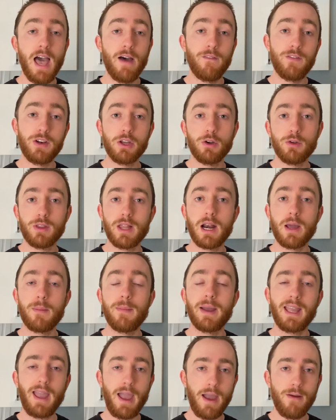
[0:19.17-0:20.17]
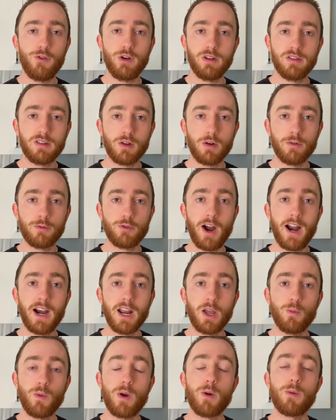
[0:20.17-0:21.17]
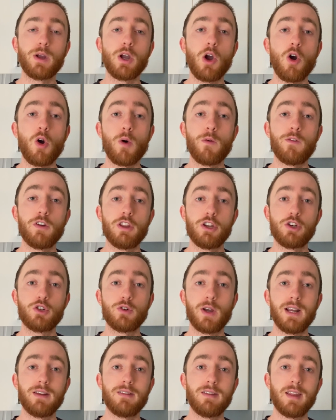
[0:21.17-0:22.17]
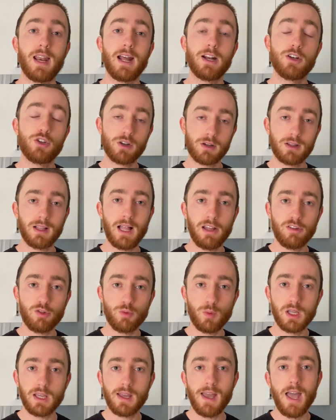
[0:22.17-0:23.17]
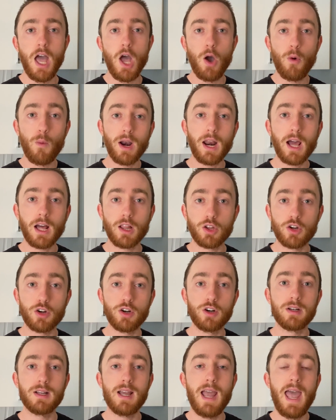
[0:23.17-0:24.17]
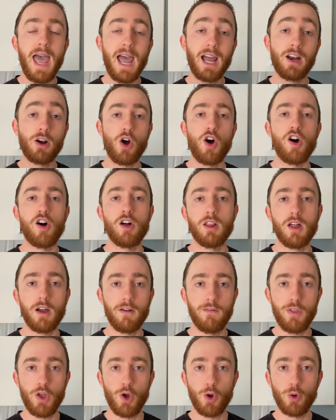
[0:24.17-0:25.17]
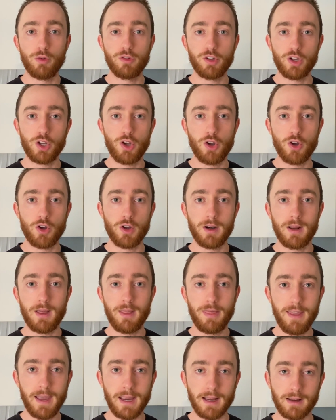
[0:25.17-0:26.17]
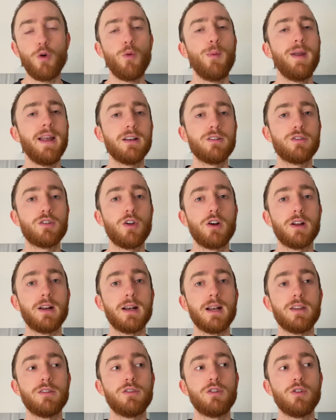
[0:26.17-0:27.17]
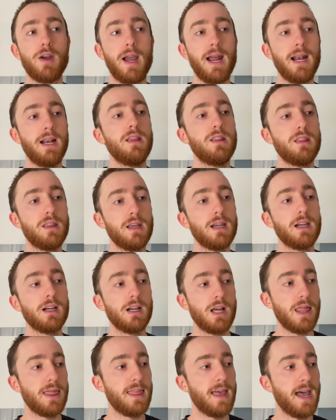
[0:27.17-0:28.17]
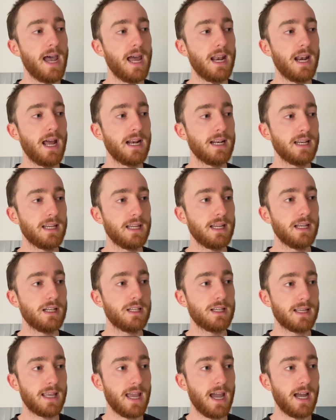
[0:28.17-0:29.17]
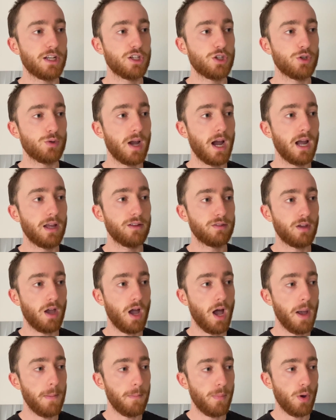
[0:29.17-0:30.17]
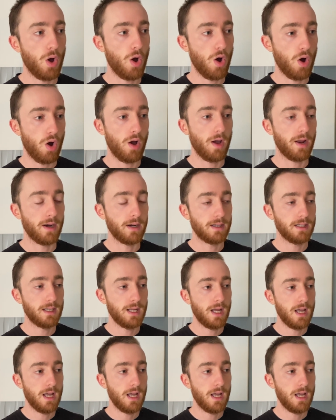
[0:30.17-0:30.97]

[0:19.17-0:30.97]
a video that I make every single Friday where we go over the trades that I took last week, what I learned, and all of those good things. Before we get started, is there anything that I need to catch you guys up on?